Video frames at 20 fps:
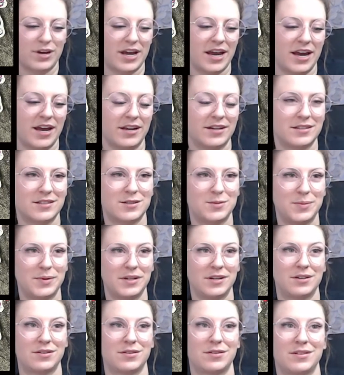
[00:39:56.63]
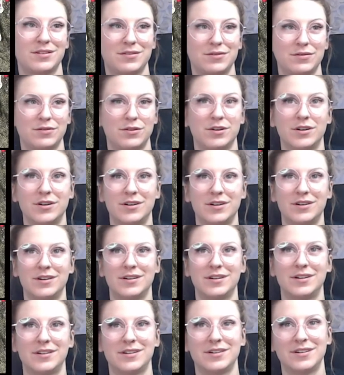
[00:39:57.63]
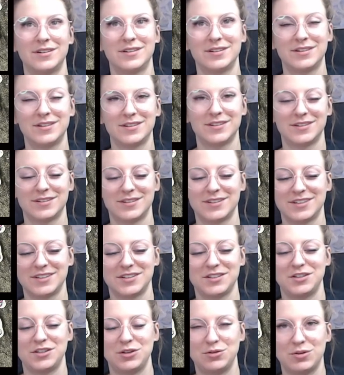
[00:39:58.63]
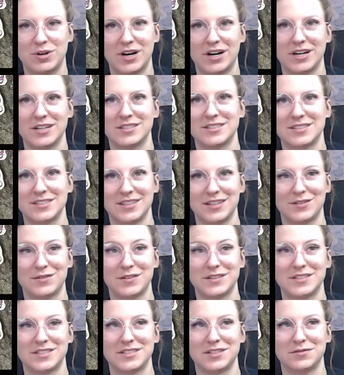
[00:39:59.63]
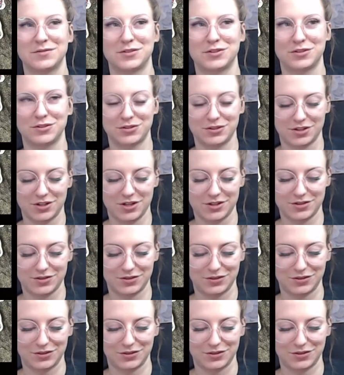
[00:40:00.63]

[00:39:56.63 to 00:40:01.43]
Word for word: can't speak for you guys if it's difficult or not. So